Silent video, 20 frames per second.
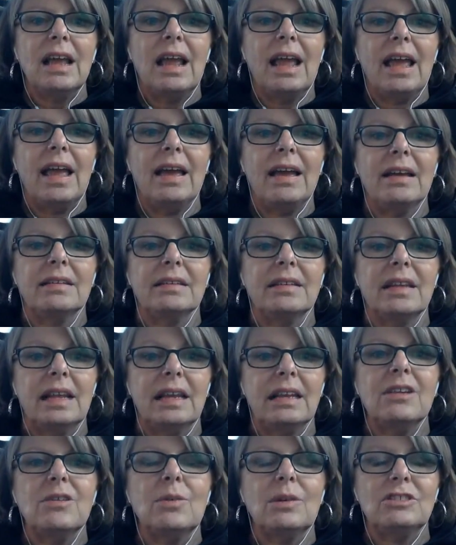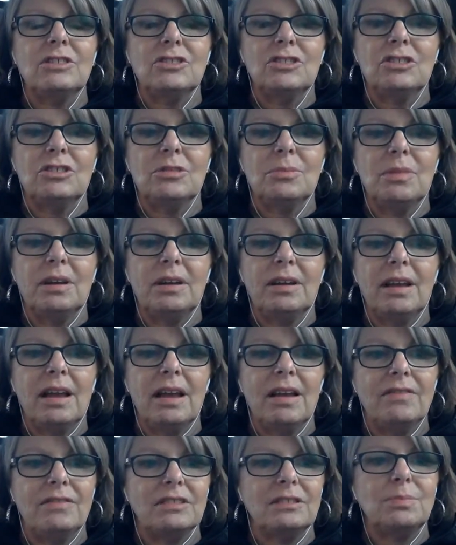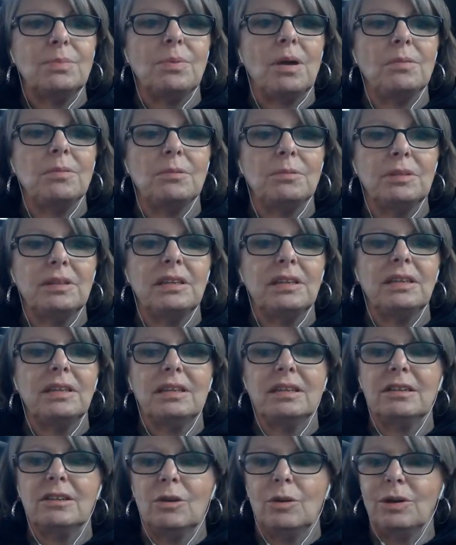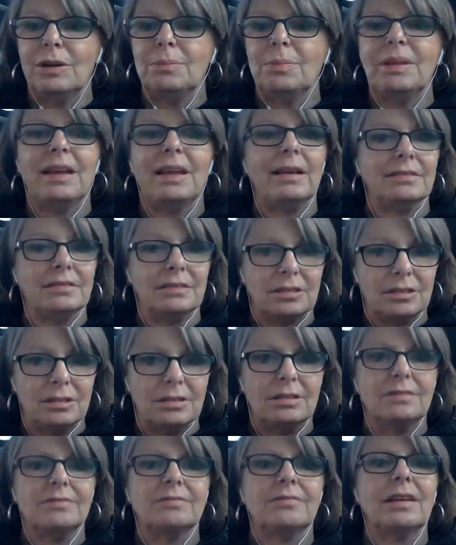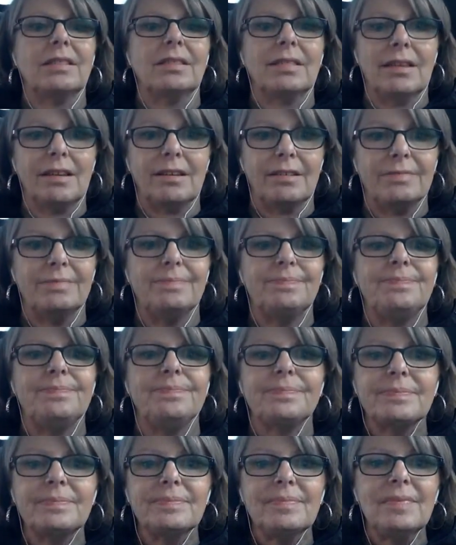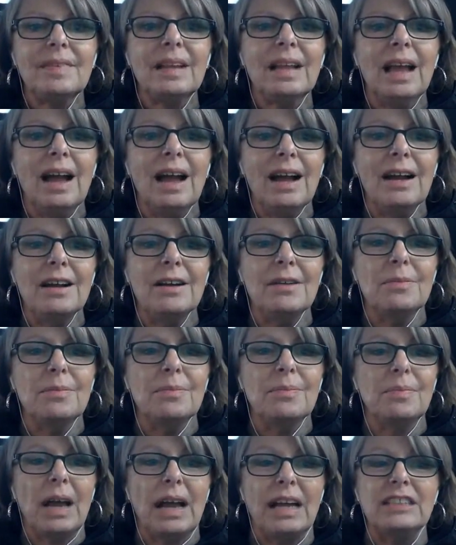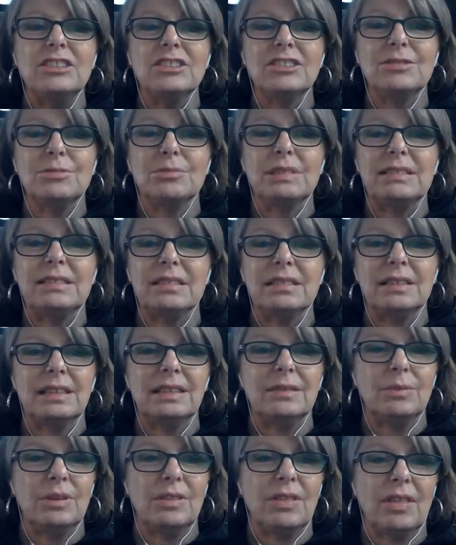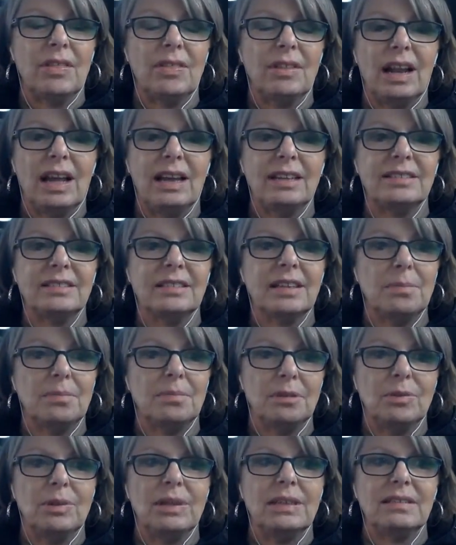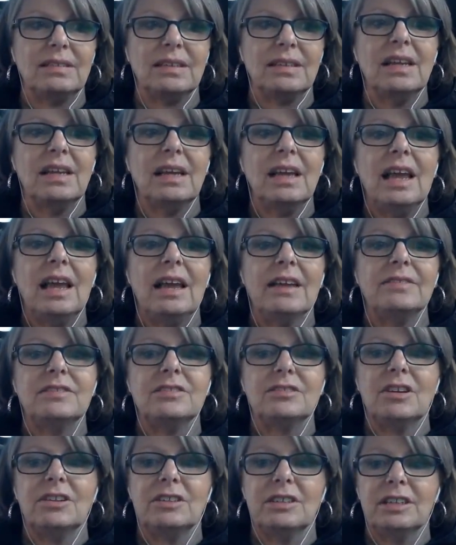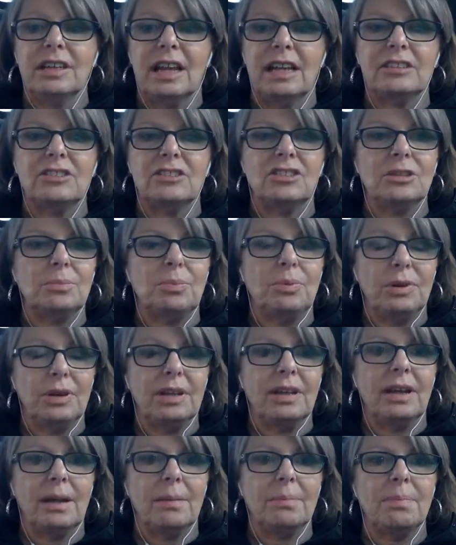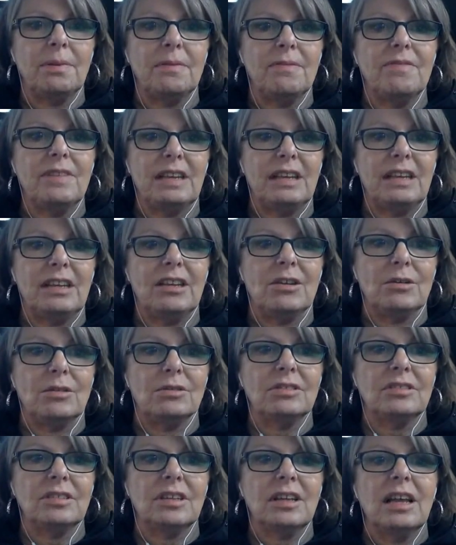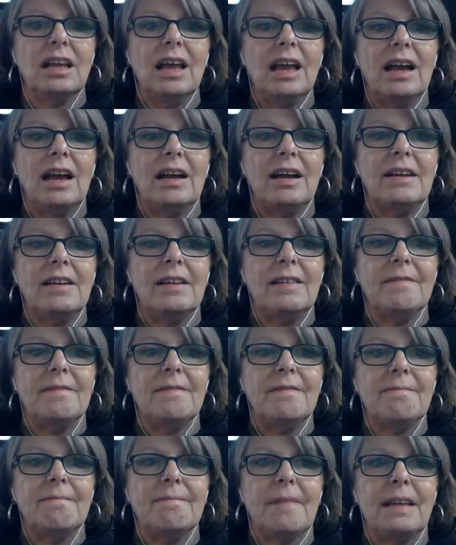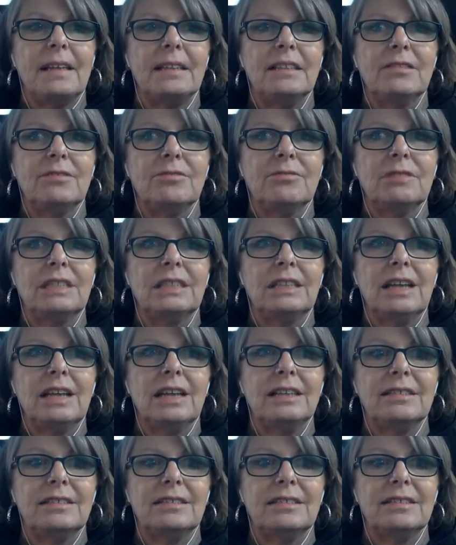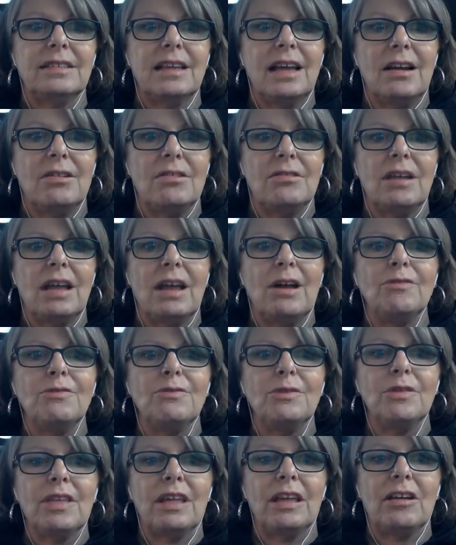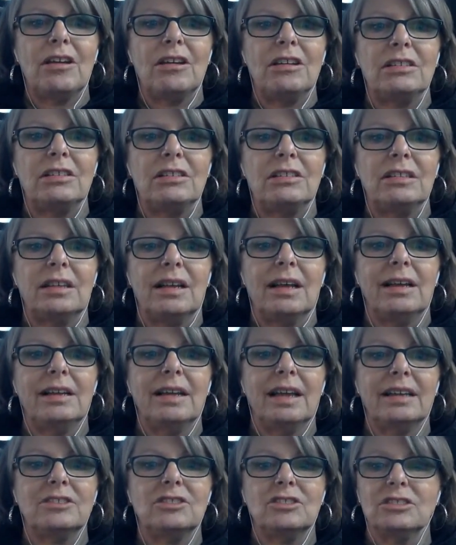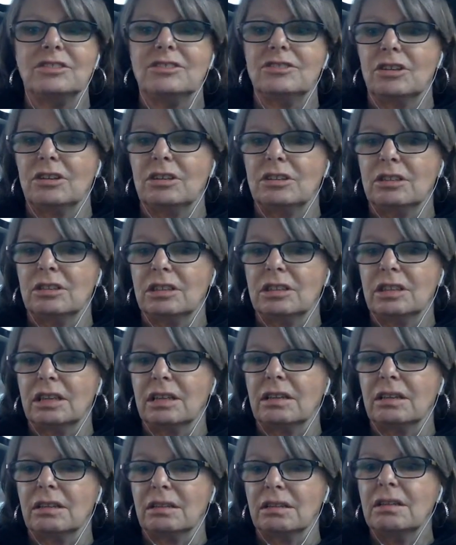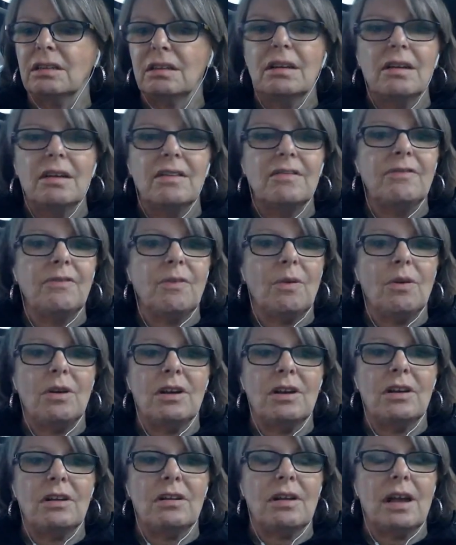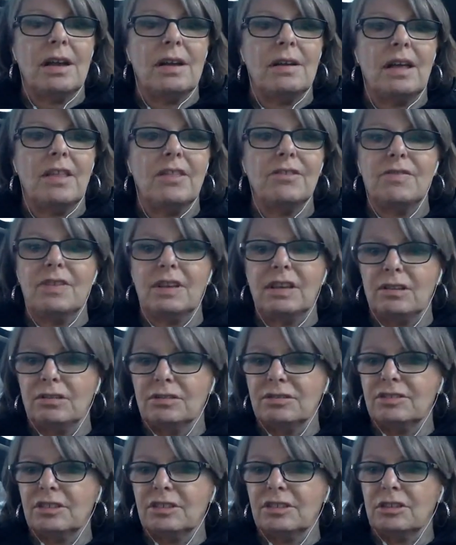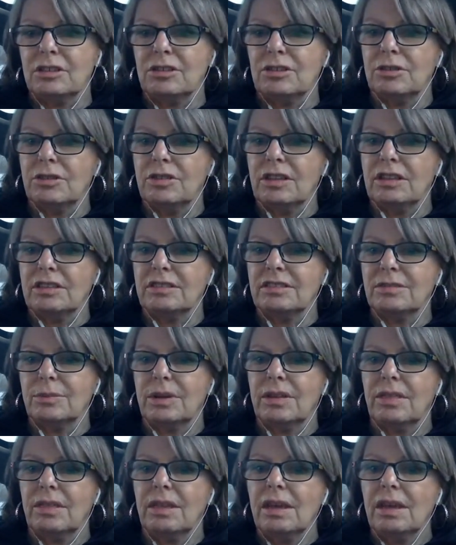and any question you might have is probably going to be answered right there. I just recently, within the last couple of weeks, have started actually putting up videos. I didn't realize how helpful they are until I actually started looking for other videos to learn things with.